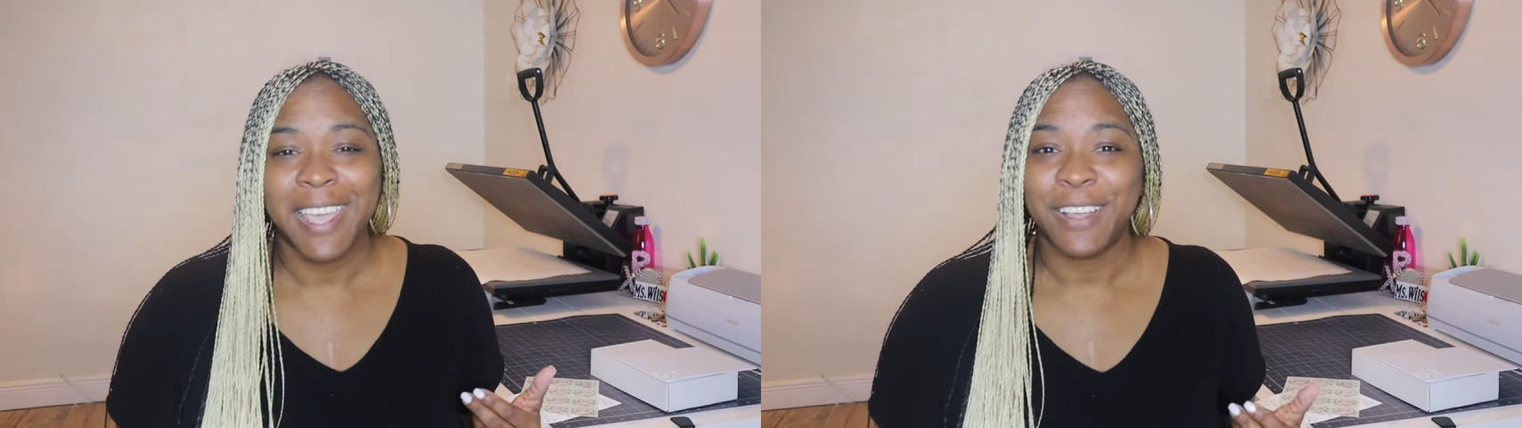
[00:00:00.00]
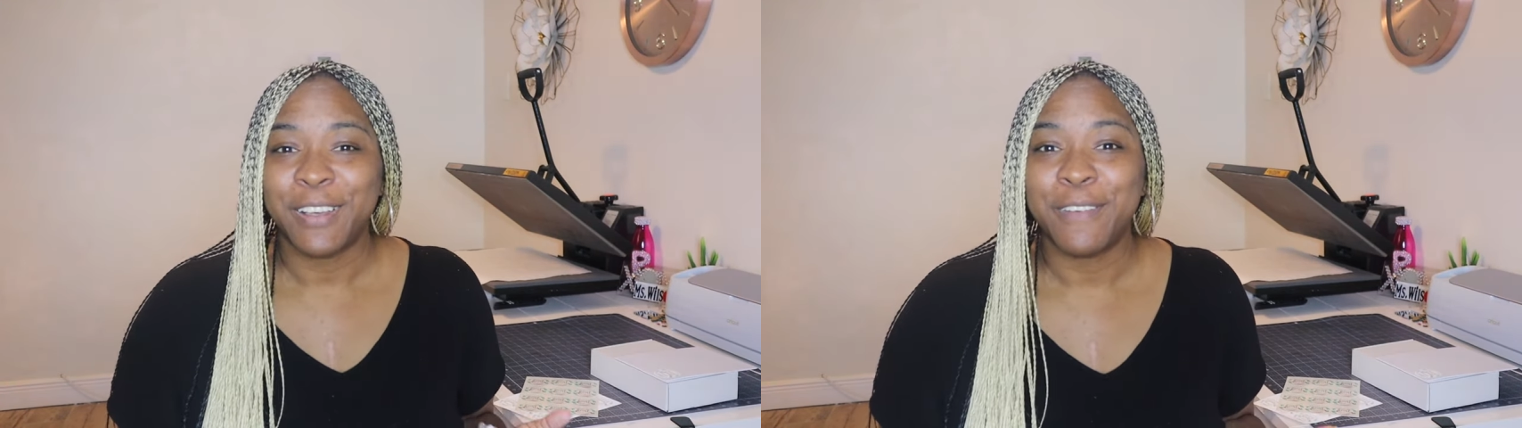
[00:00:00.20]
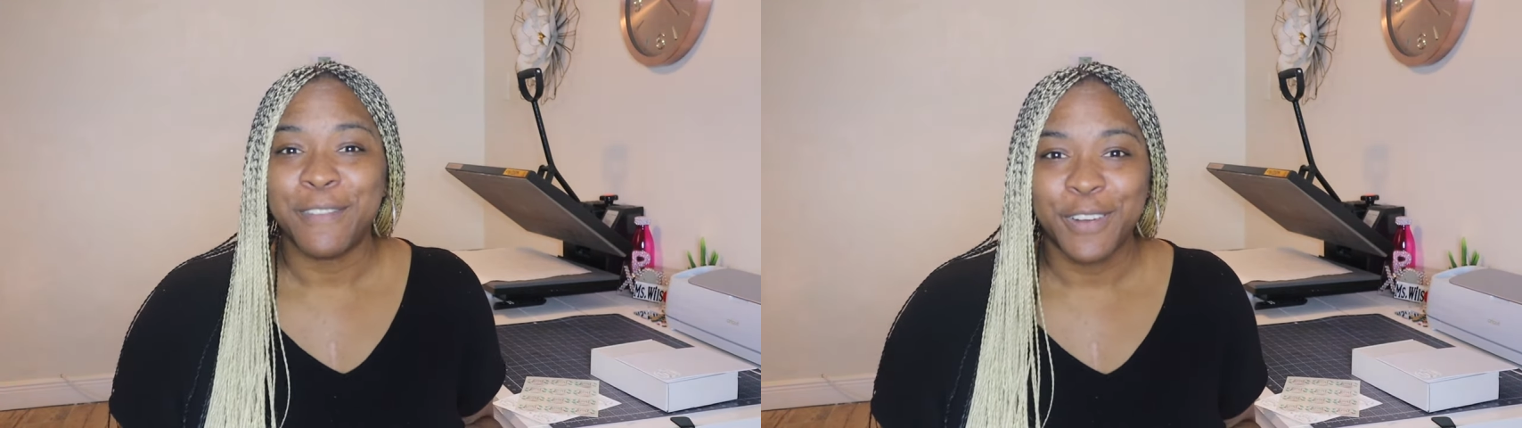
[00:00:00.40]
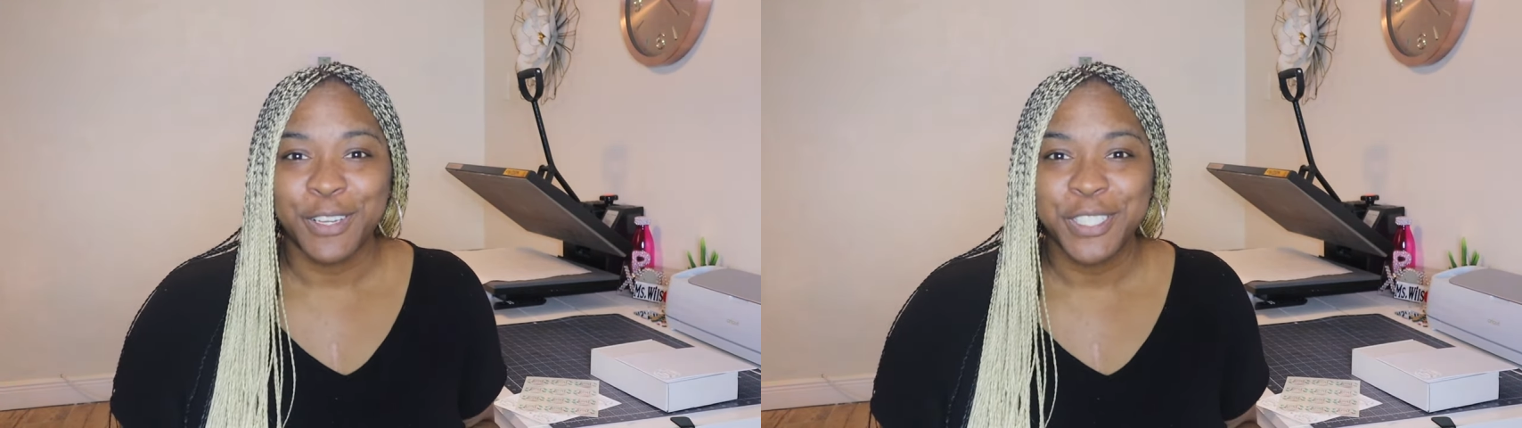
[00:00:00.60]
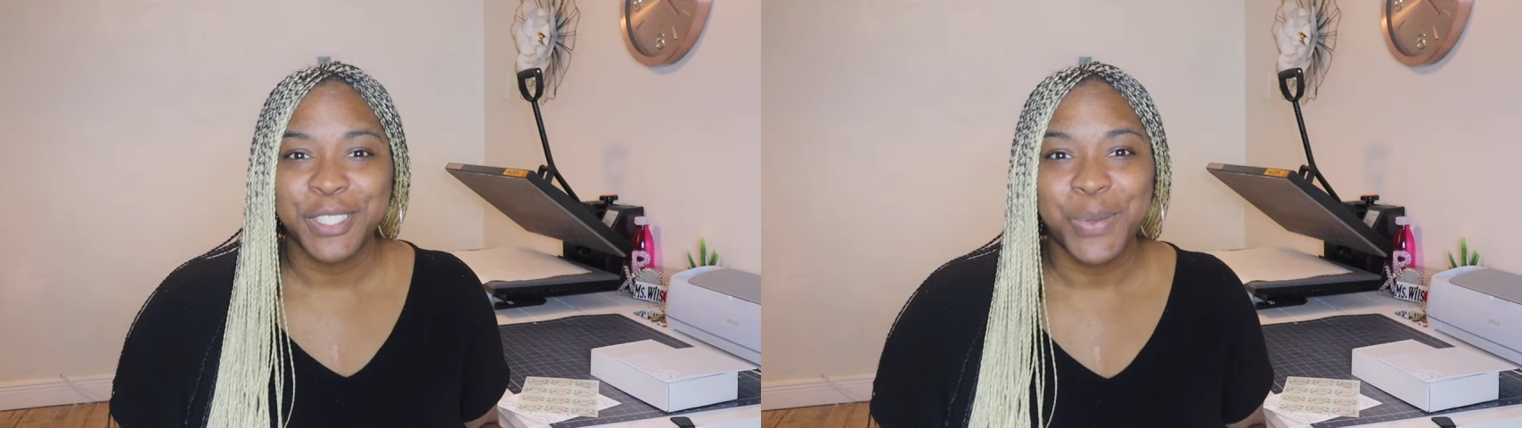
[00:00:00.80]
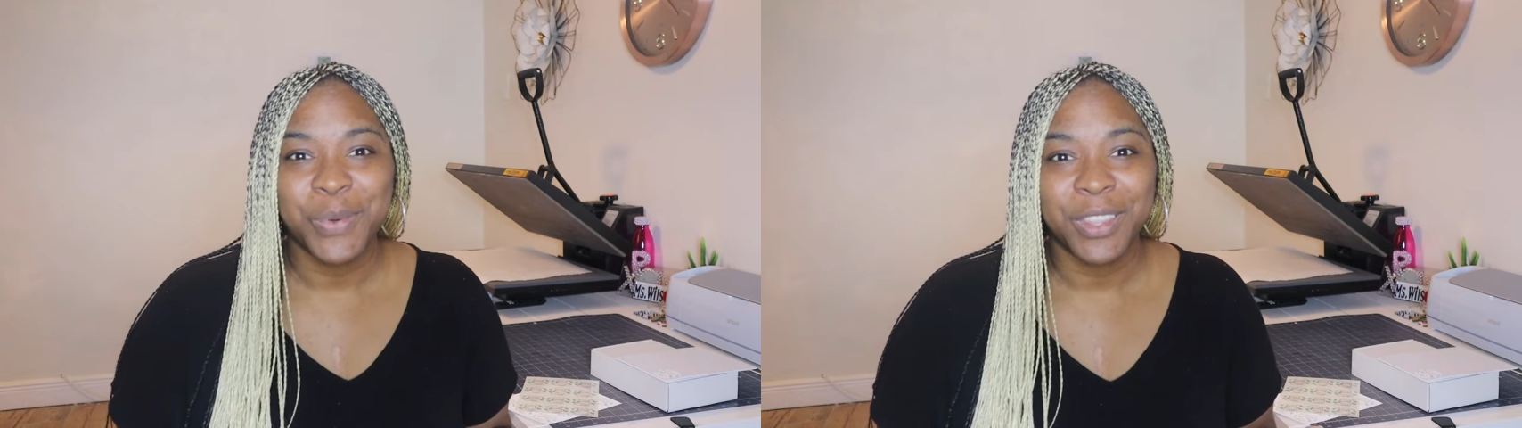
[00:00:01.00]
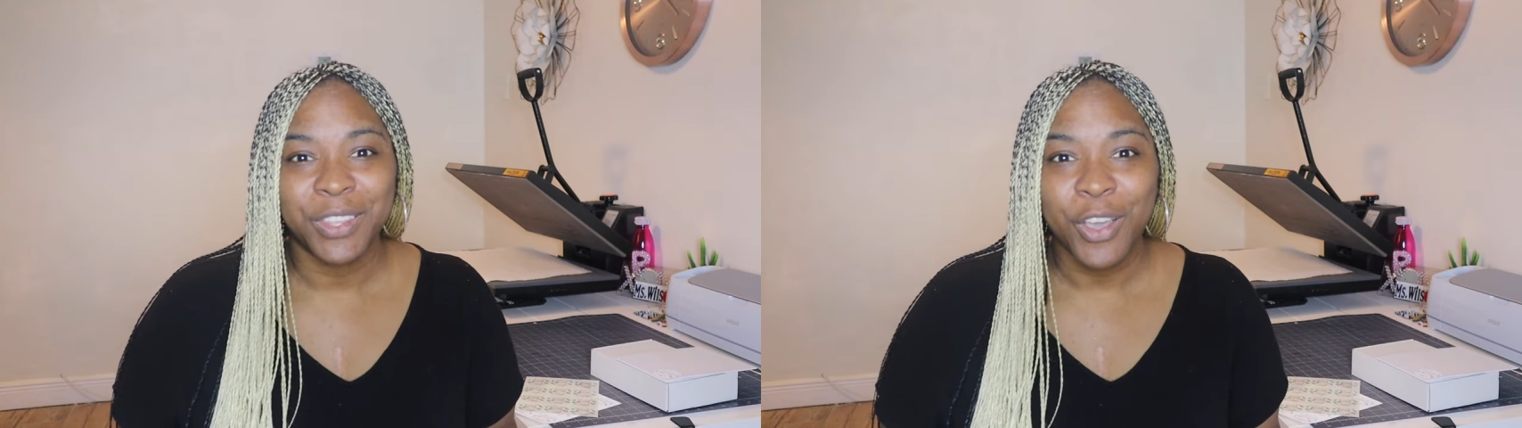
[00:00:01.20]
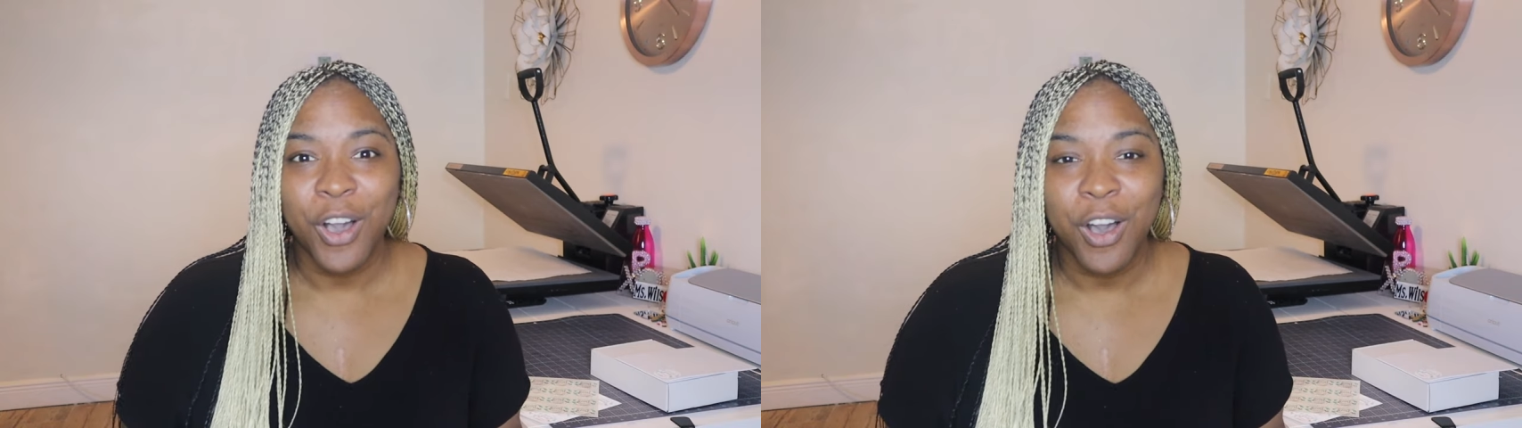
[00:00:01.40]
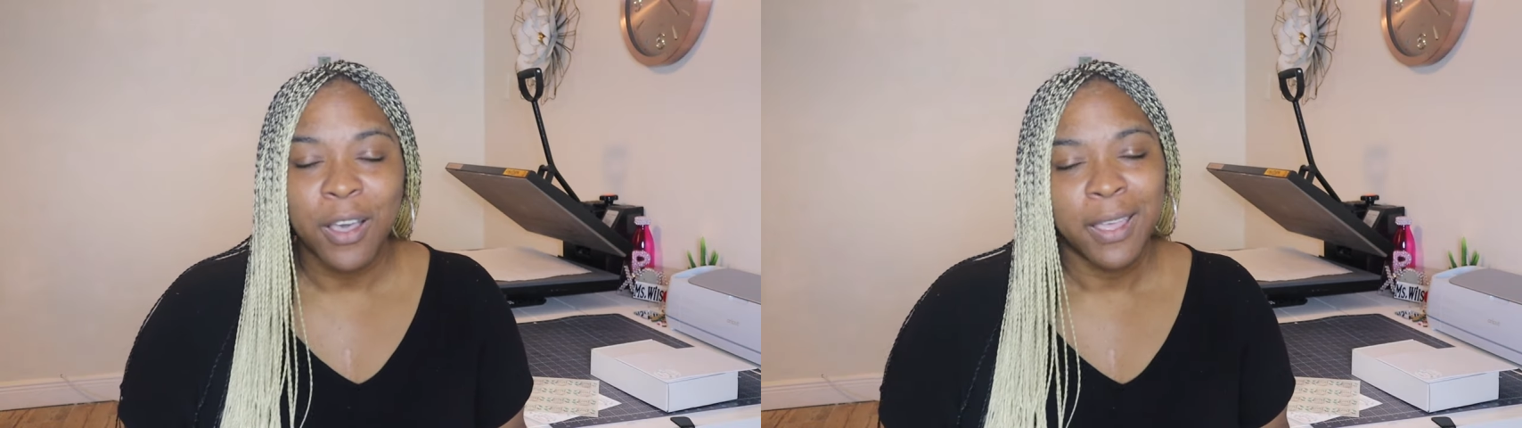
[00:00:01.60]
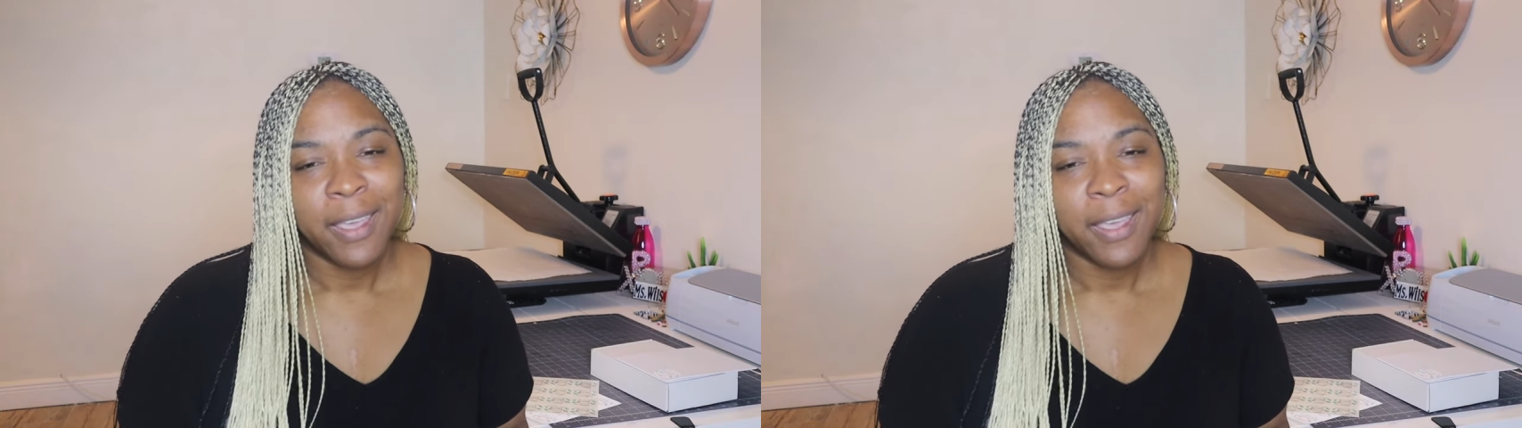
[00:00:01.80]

and converse with y'all,